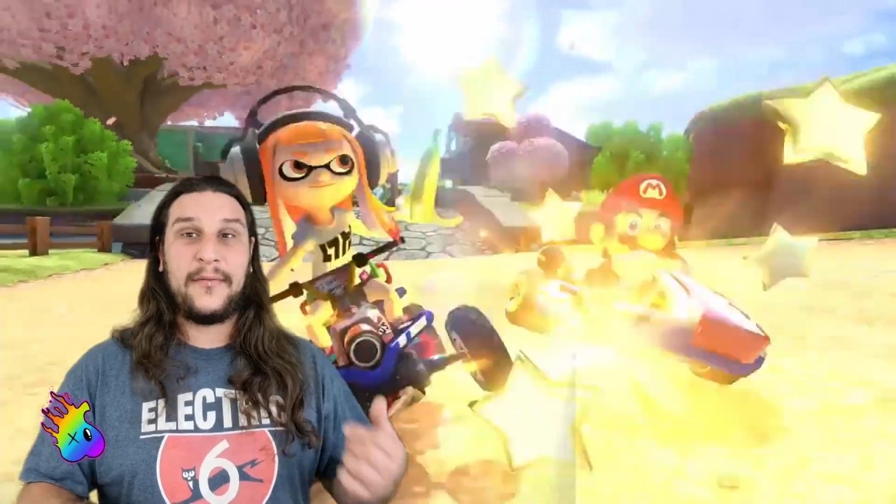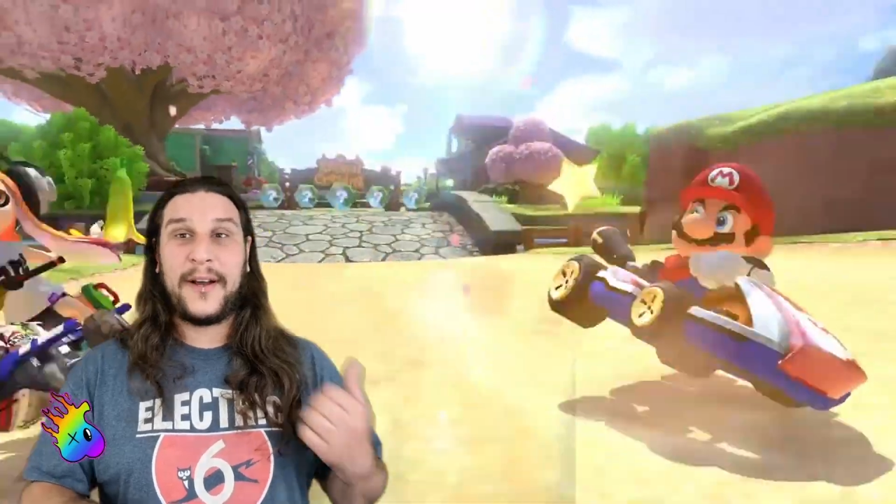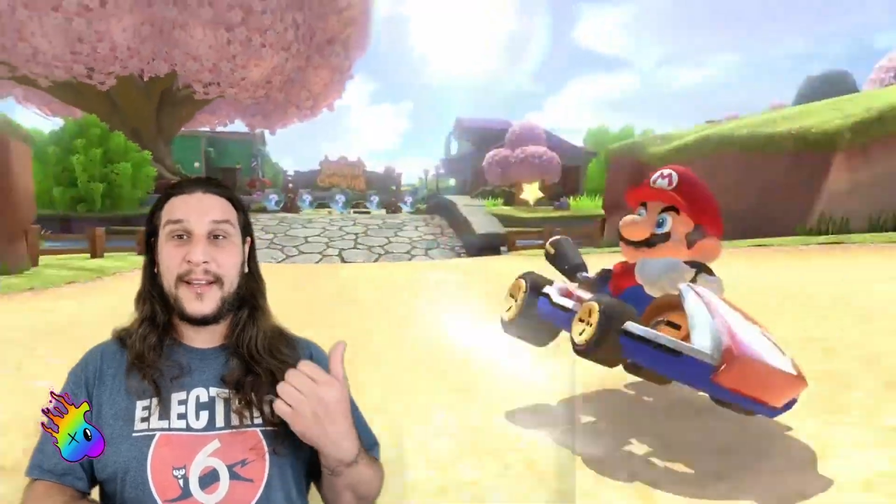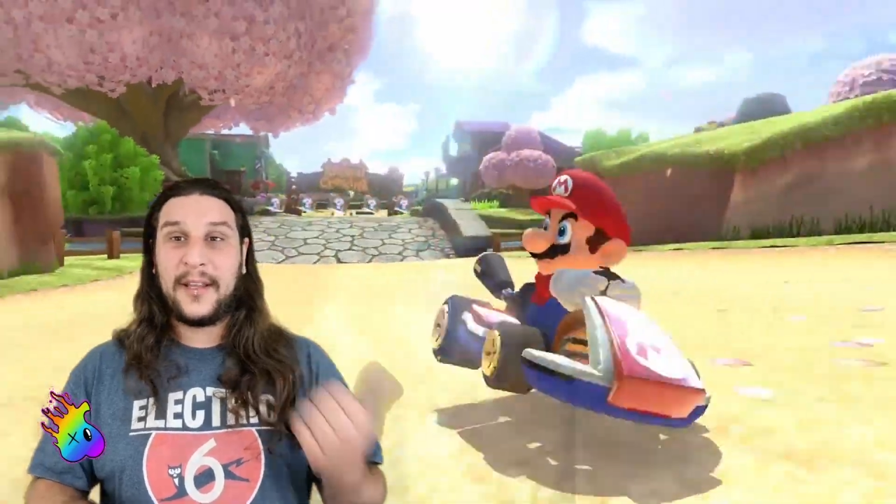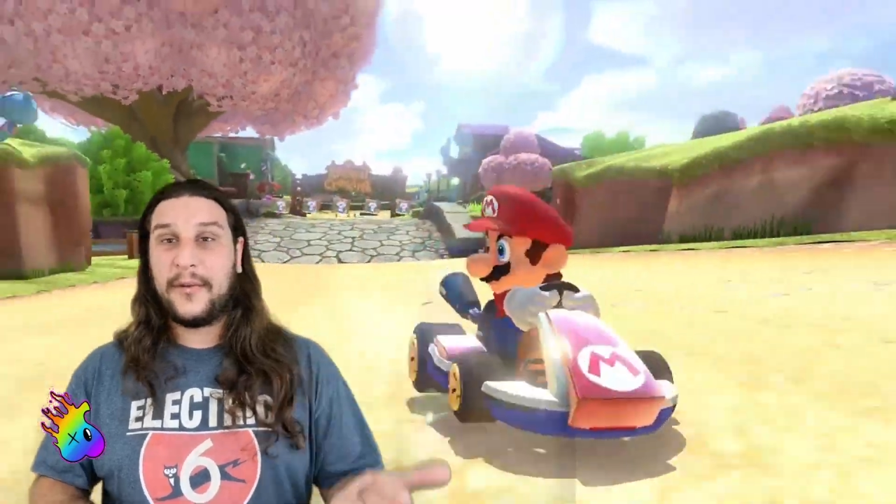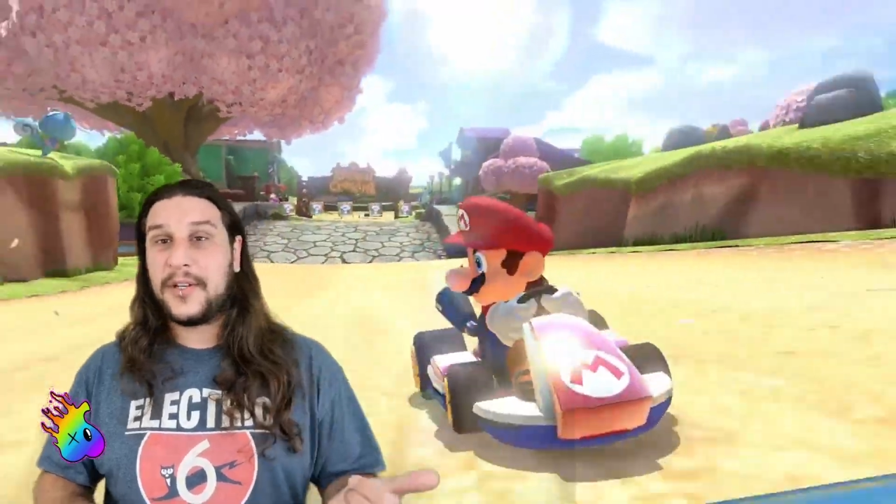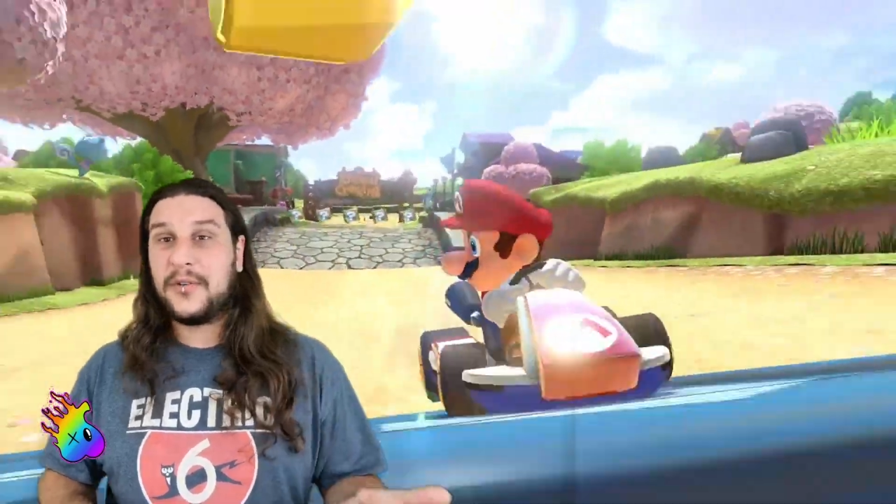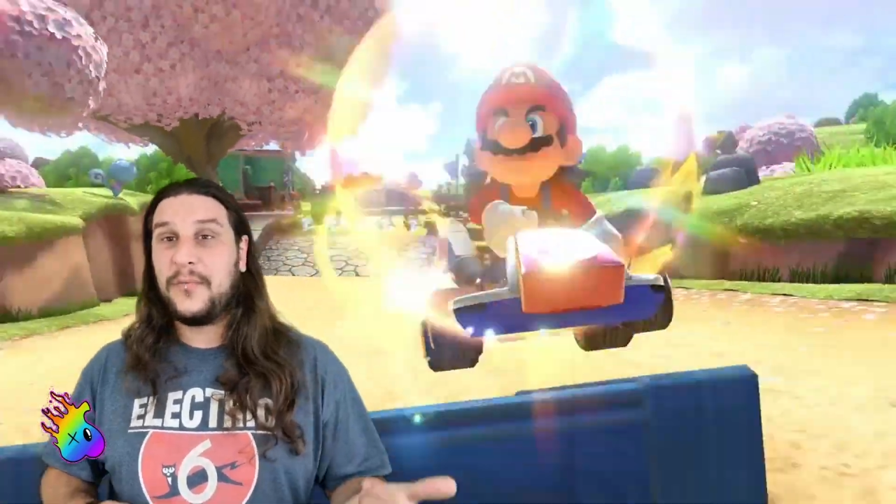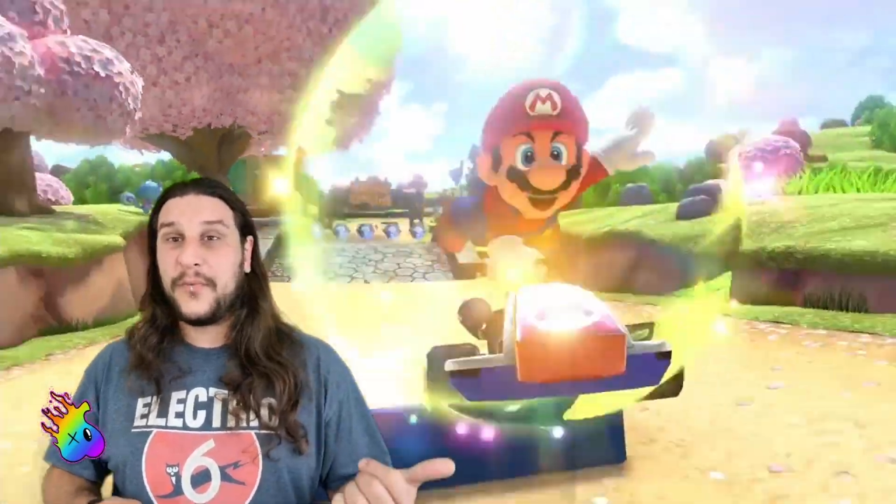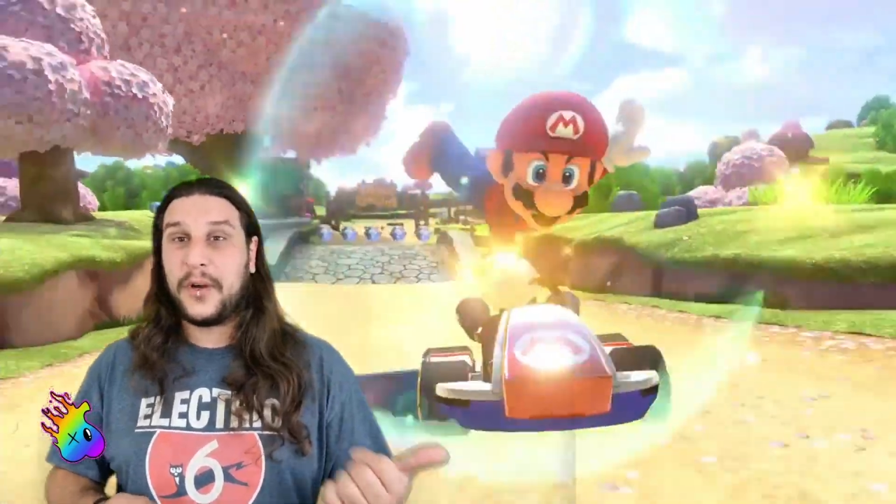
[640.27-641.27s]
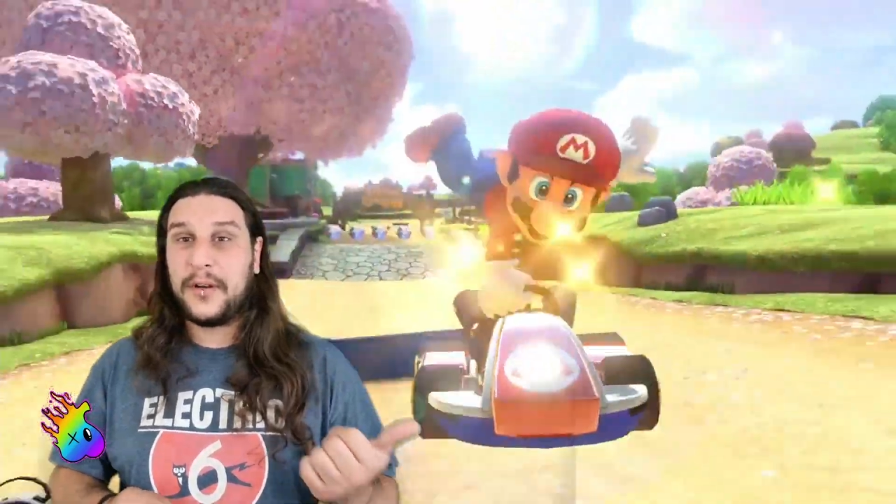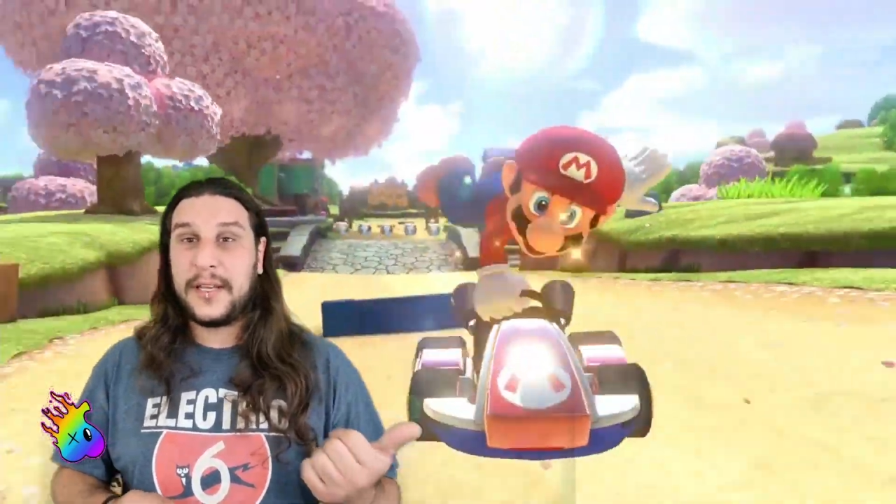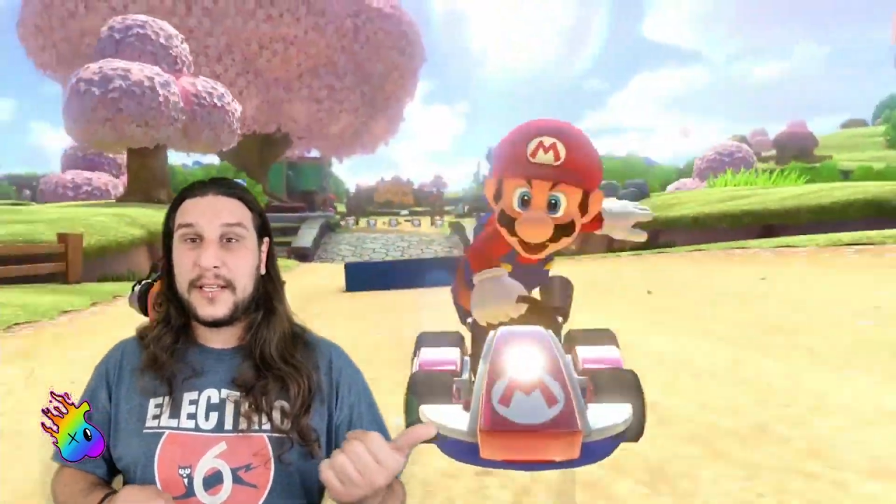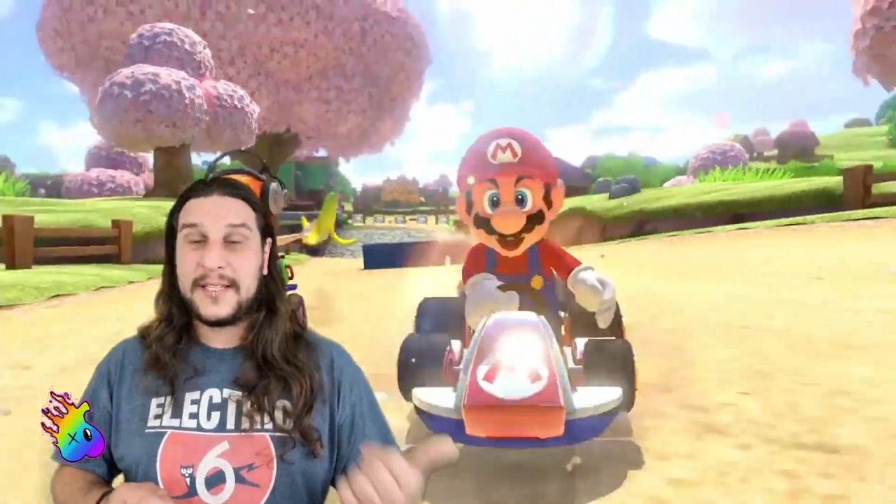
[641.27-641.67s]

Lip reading: finding the original on the